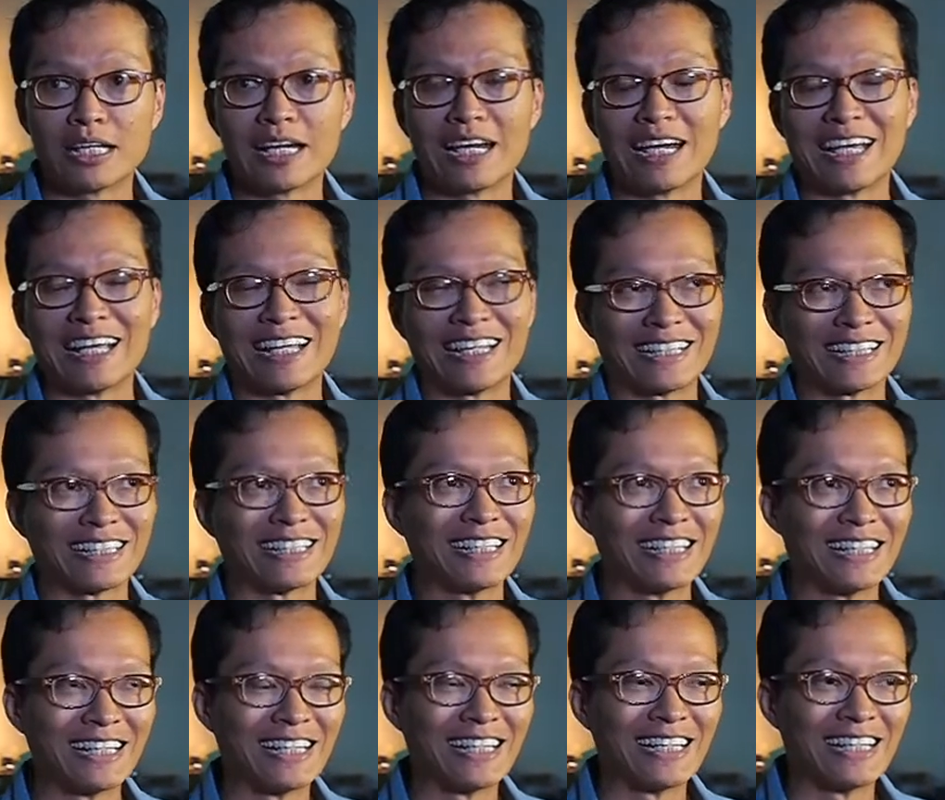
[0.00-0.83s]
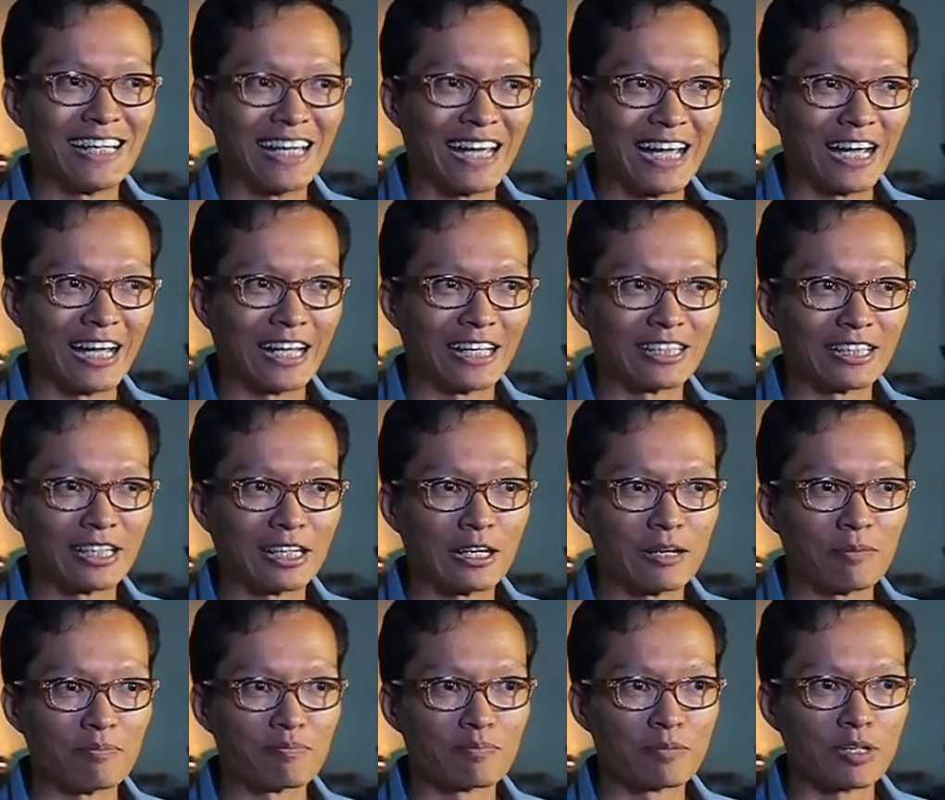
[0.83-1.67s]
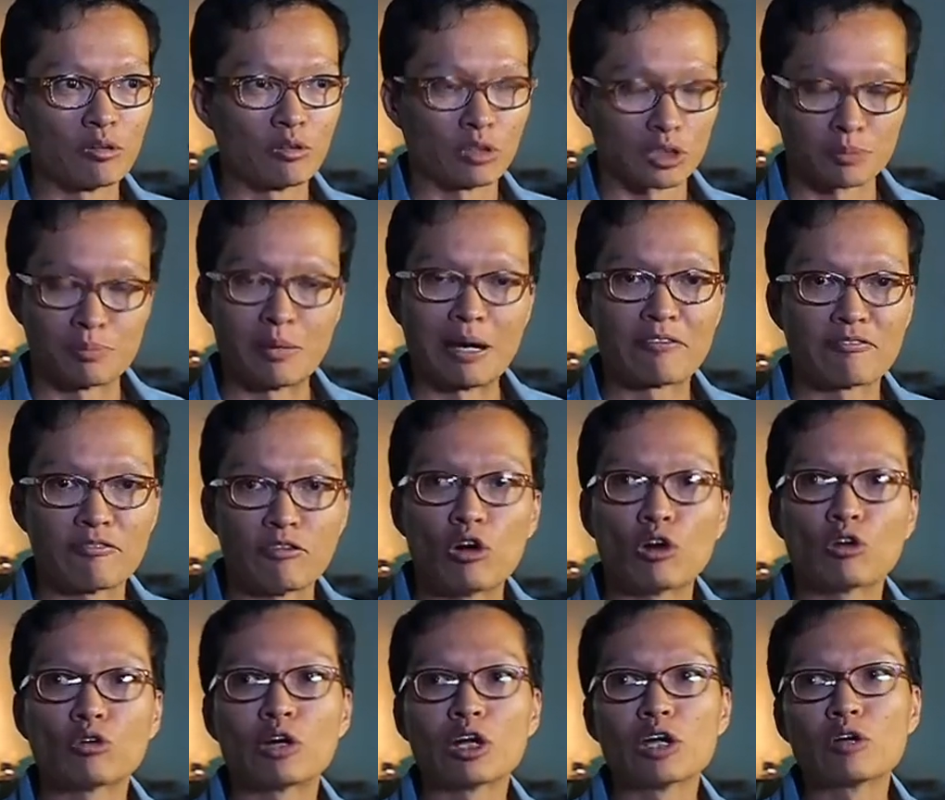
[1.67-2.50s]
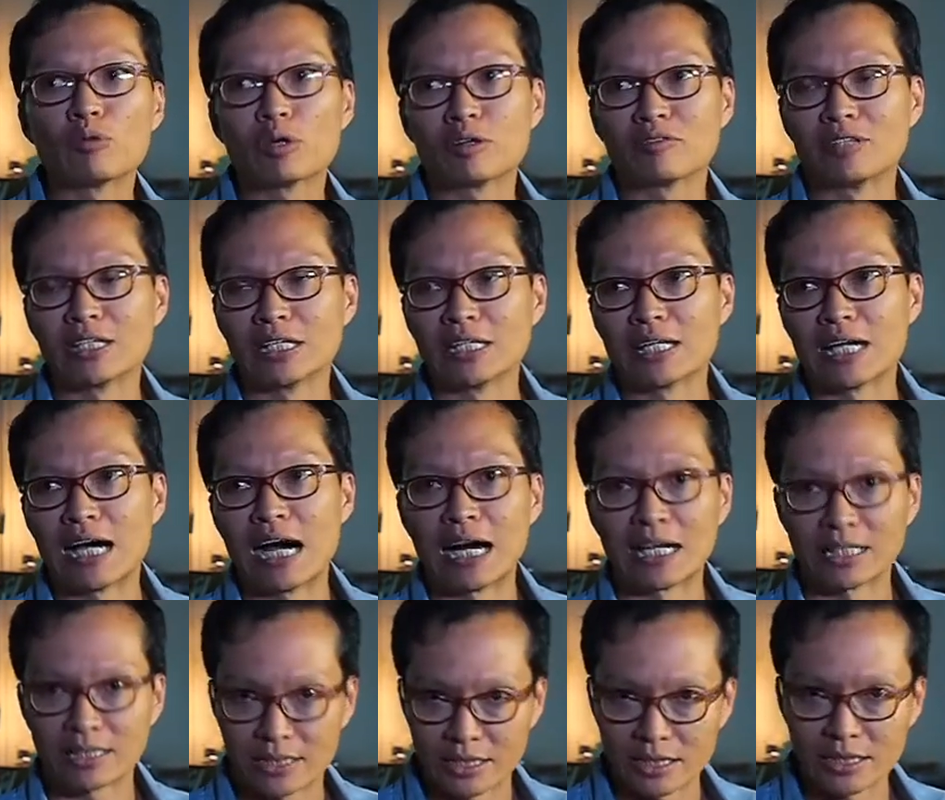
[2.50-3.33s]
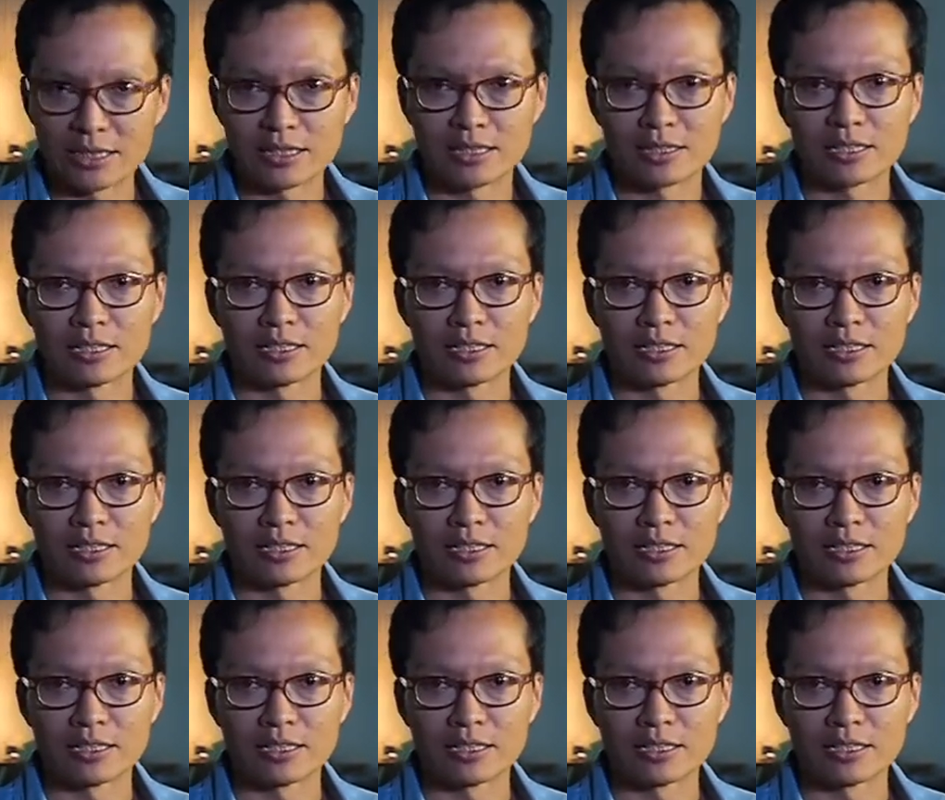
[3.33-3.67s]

And, and um, it was my foray with the artists,